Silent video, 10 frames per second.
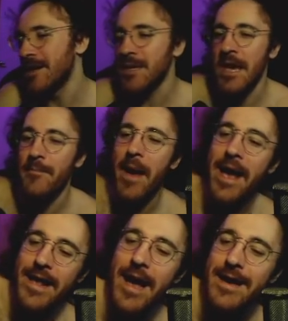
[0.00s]
let's kick
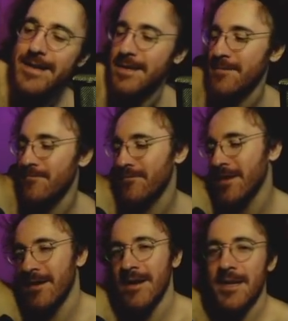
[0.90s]
back, guys.
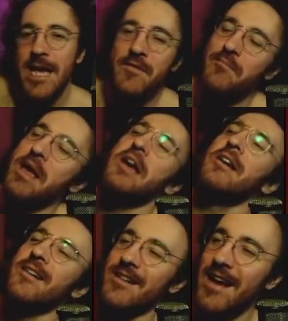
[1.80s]
Let's have a
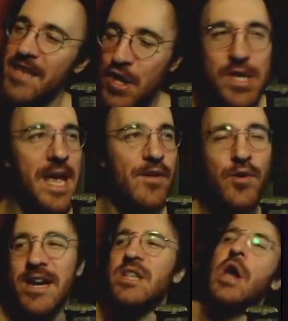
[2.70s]
beer and let's just have a
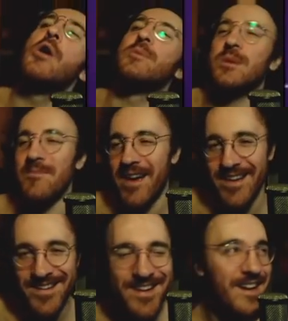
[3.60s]
quick toast,
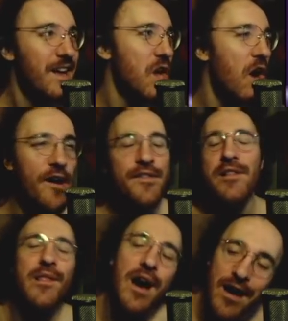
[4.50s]
man, to all the
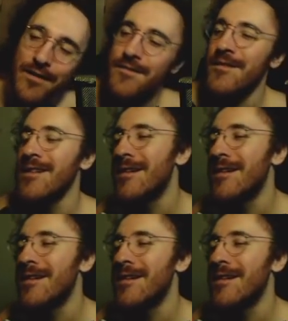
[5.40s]
love,